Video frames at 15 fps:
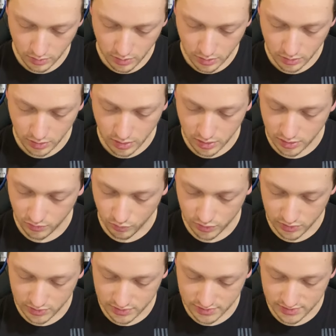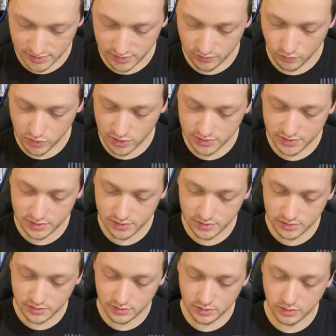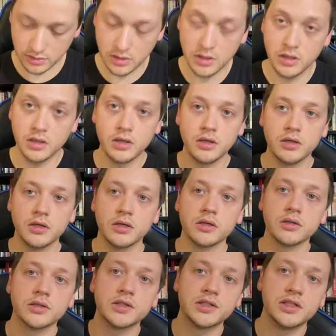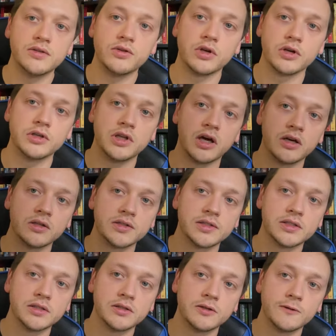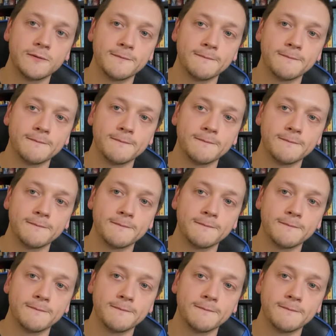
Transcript: Connie Willis, Ian Watson, Stephen R. Donaldson.